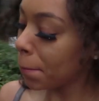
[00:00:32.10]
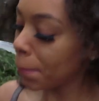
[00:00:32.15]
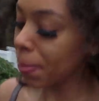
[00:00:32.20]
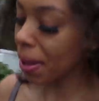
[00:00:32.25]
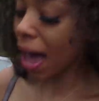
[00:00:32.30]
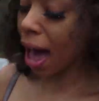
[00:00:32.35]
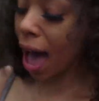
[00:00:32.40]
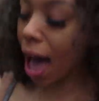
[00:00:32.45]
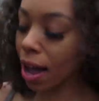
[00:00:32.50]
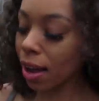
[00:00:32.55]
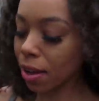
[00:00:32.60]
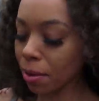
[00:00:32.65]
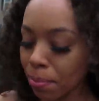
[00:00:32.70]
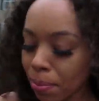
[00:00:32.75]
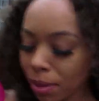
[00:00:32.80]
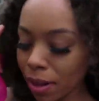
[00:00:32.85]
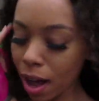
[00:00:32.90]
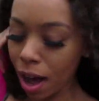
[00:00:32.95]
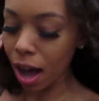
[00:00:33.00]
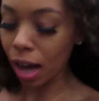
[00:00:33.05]
back
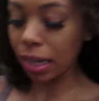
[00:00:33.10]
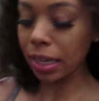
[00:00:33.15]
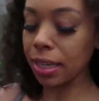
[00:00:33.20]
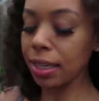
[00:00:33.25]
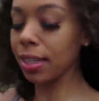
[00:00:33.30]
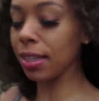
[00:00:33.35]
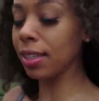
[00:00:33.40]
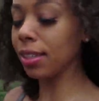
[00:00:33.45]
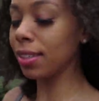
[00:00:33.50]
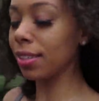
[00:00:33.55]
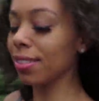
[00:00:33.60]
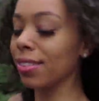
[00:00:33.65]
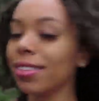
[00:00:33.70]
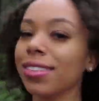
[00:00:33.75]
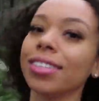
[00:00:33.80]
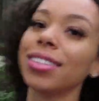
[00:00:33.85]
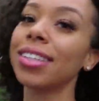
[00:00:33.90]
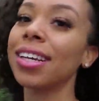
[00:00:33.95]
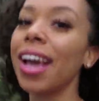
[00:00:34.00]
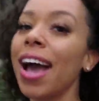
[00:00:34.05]
vlogging.
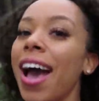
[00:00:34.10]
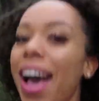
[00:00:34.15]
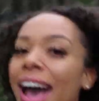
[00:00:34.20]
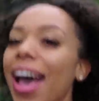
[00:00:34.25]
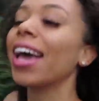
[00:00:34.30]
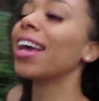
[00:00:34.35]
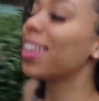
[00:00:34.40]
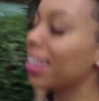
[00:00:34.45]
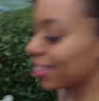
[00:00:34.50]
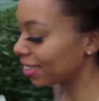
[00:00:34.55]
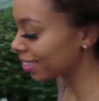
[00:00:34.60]
Say hi.